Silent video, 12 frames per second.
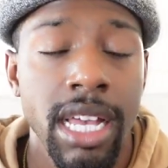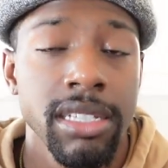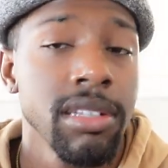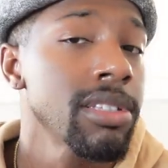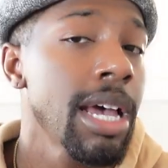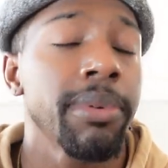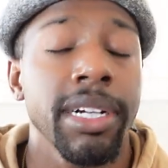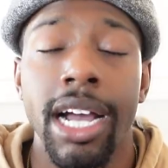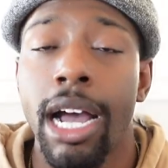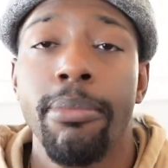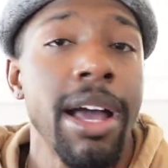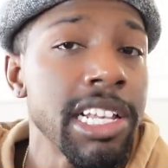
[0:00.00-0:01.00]
some type of
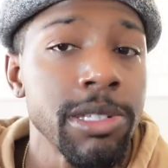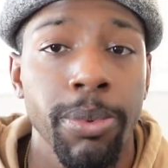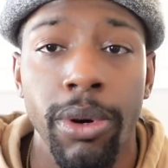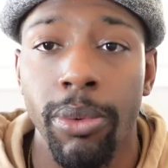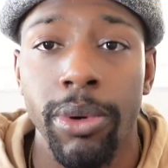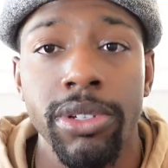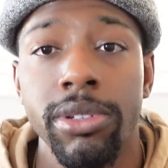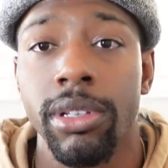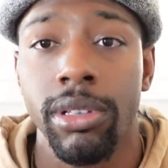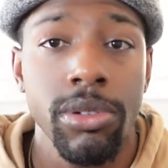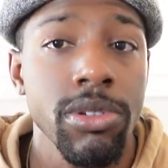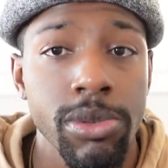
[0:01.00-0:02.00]
combat sport where you
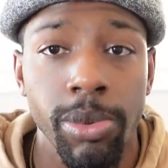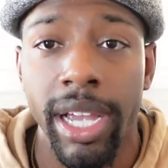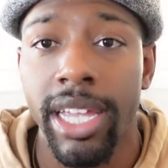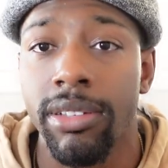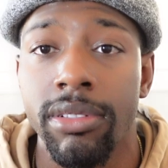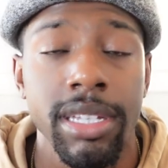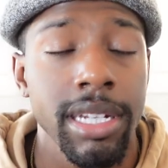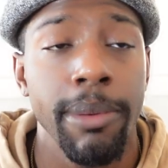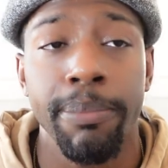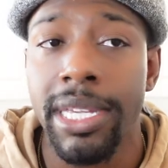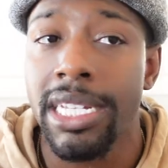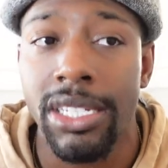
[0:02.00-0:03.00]
can lose weight, you can get in
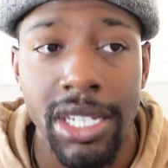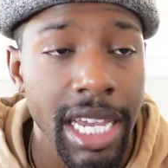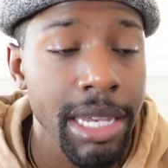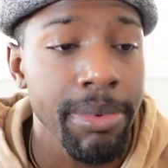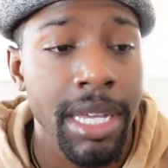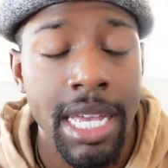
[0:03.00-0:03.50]
peak shape,